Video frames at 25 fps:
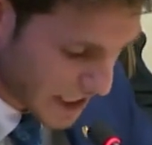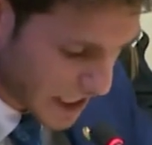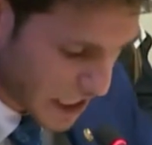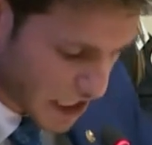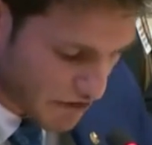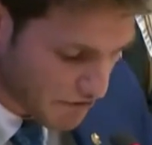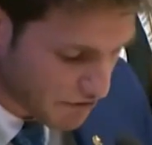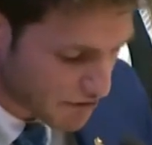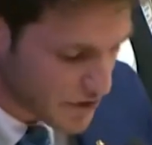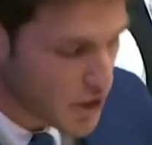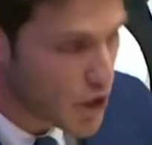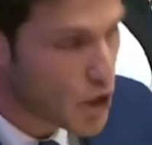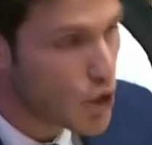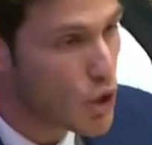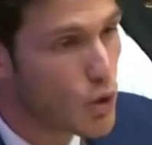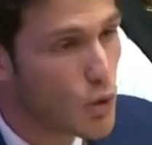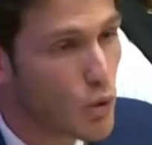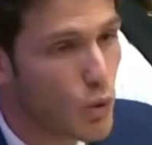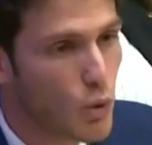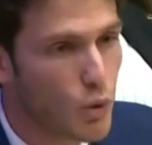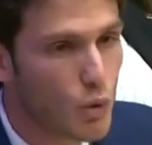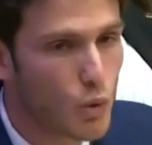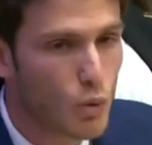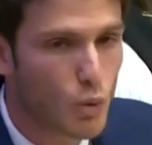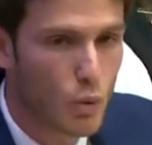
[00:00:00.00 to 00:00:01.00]
If
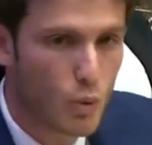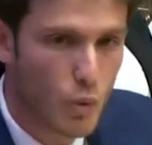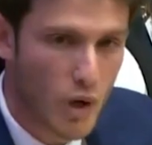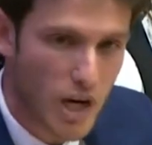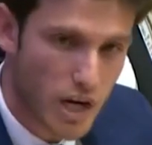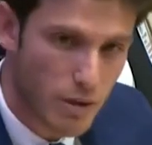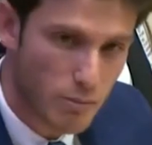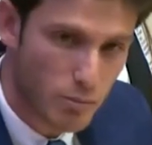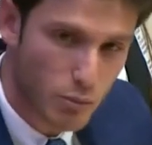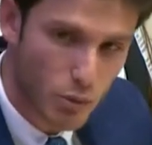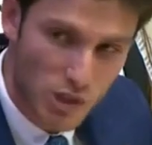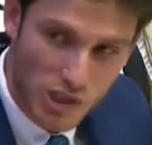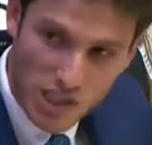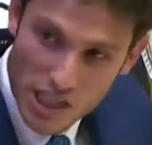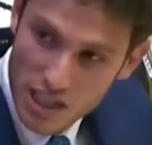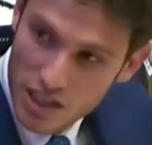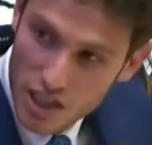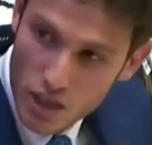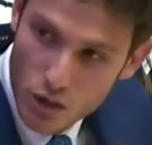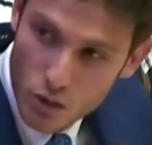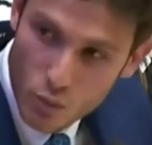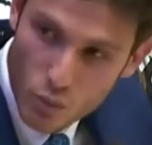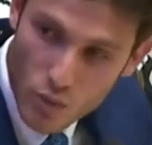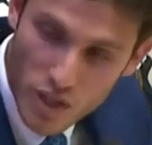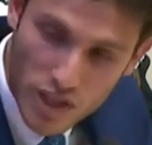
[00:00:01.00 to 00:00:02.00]
you were
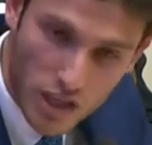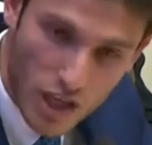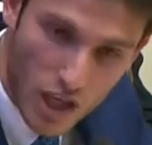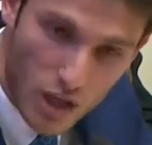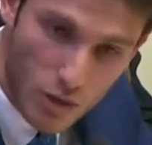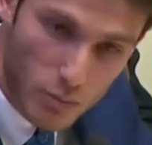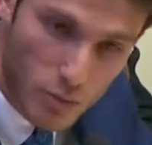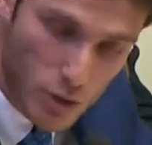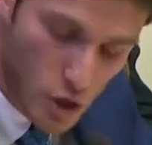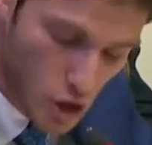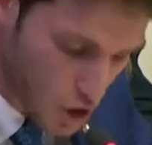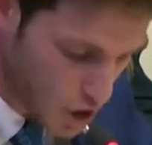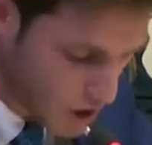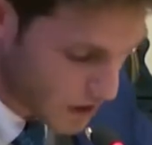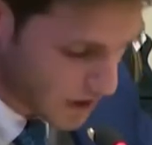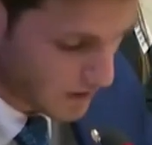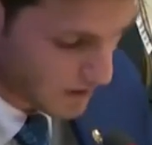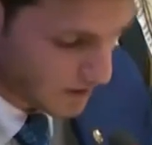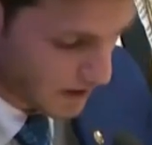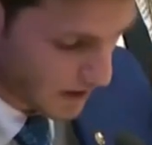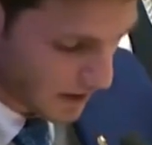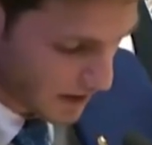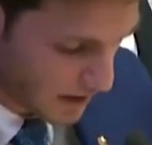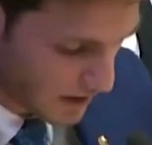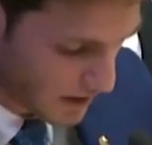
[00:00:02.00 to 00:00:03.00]
presented with the
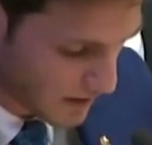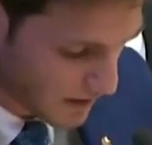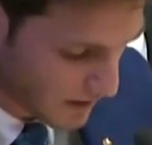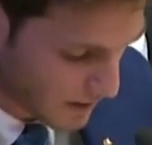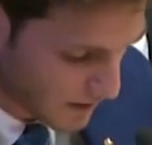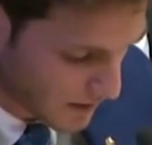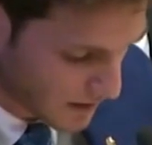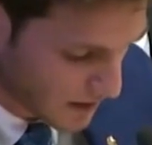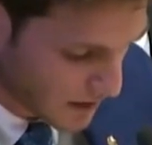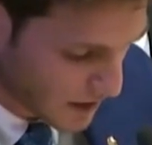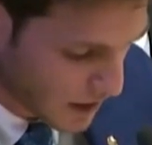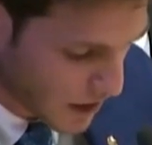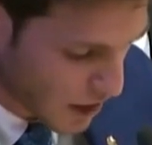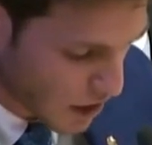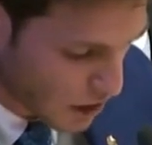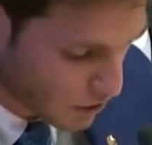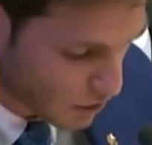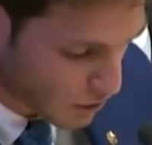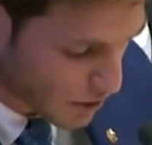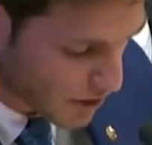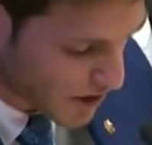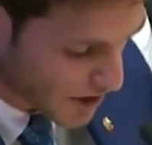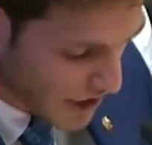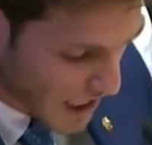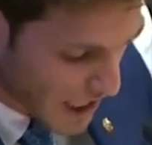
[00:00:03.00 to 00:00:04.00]
opportunity
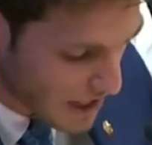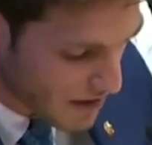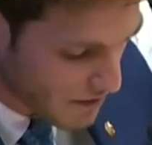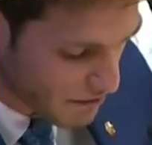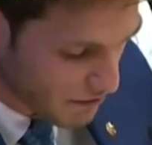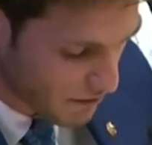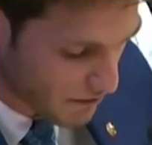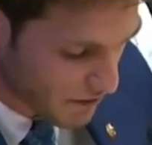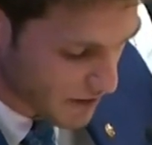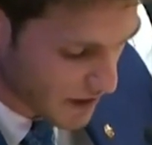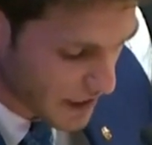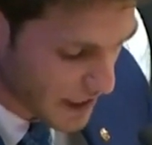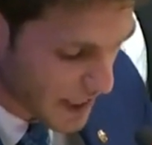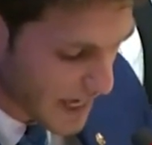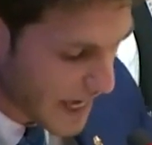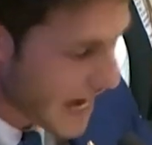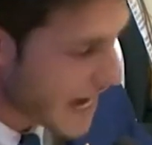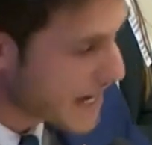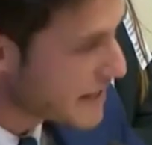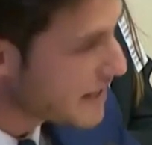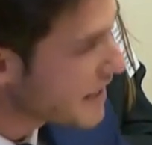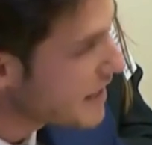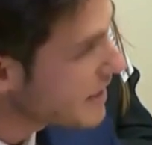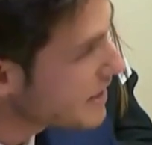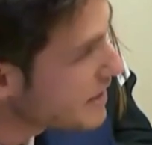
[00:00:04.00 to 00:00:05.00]
to save
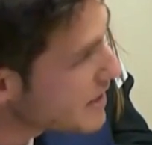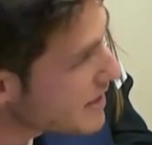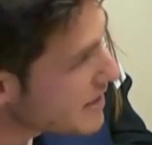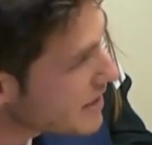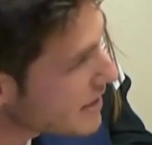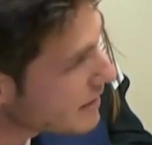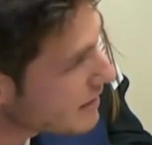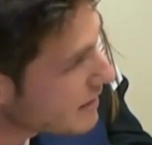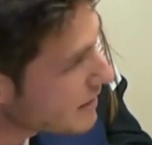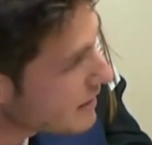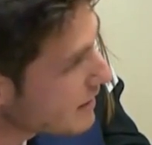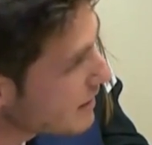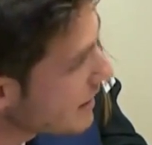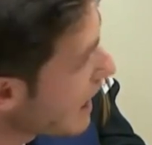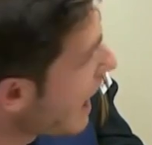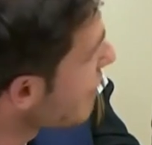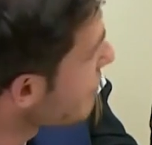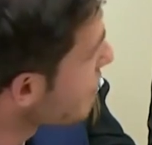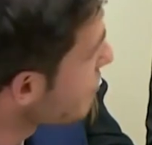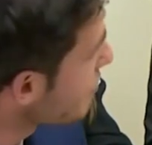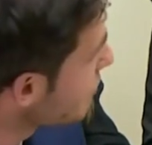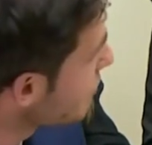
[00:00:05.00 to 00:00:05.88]
an innocent life